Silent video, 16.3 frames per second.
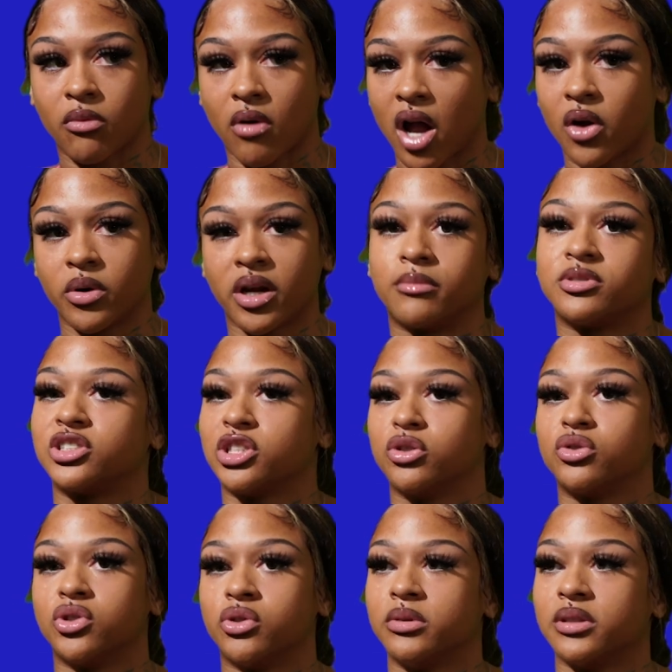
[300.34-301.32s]
rock with, I'm still
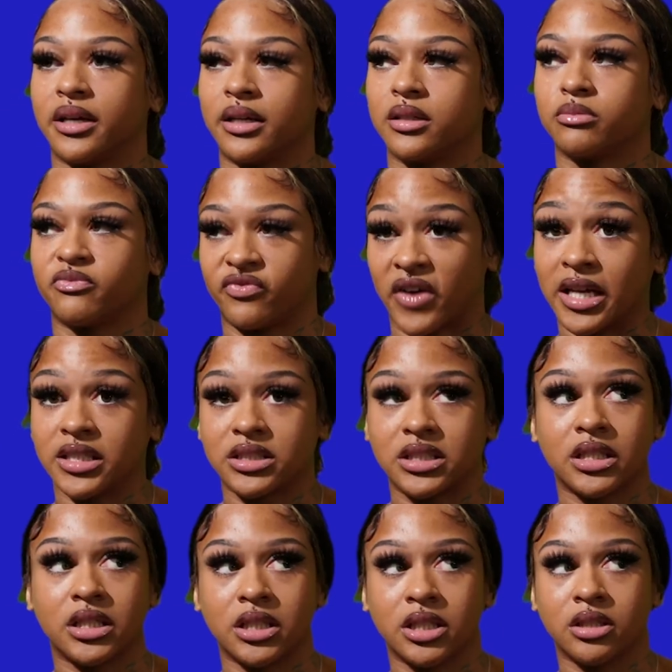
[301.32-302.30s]
cool. Like
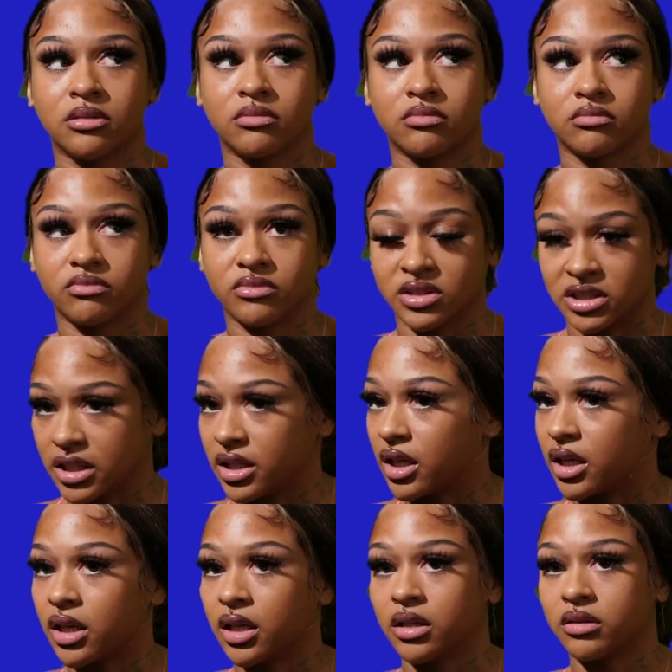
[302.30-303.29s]
Feisty,
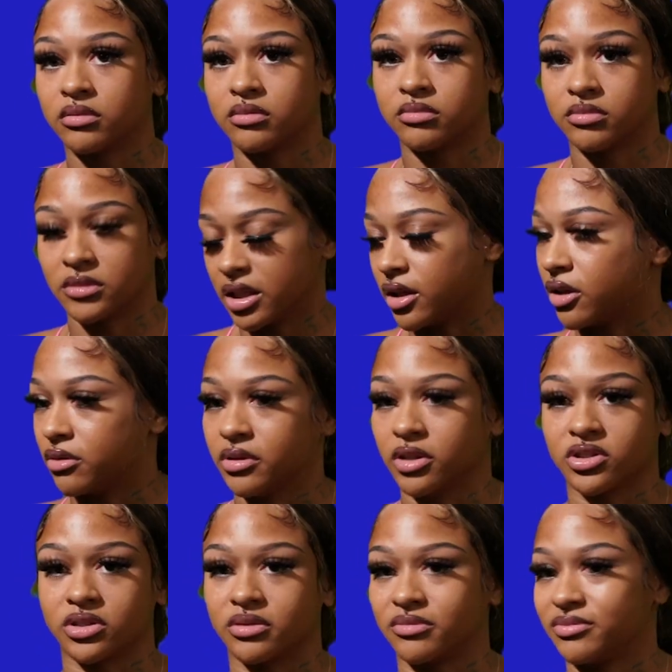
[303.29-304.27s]
Zilla, Leo. Those are.